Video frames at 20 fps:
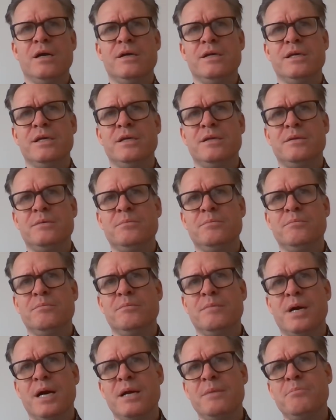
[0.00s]
It
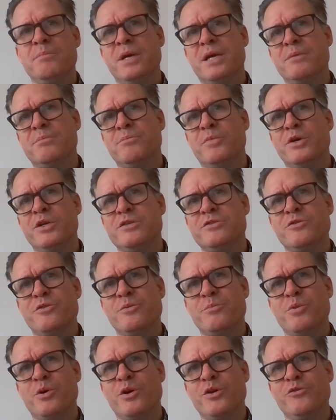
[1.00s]
might make
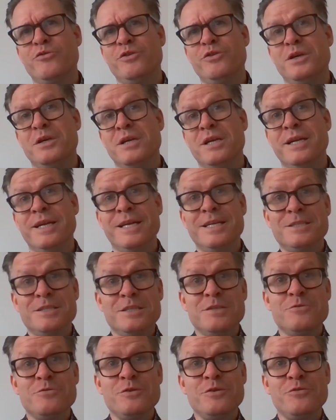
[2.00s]
monetary policy less
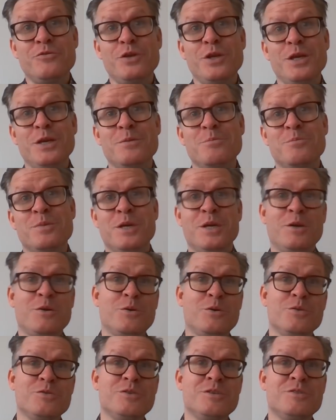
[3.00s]
interesting
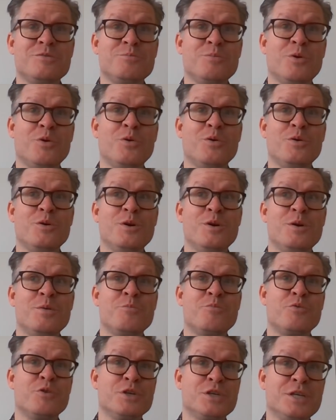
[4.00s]
because it's more
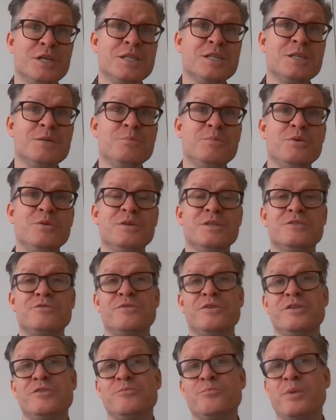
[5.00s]
predictable and
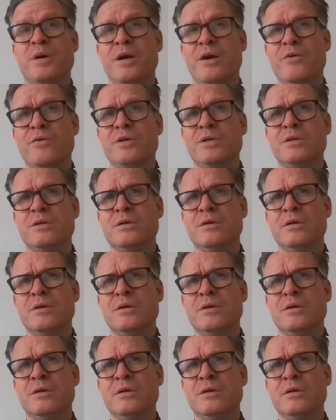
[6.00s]
transparent.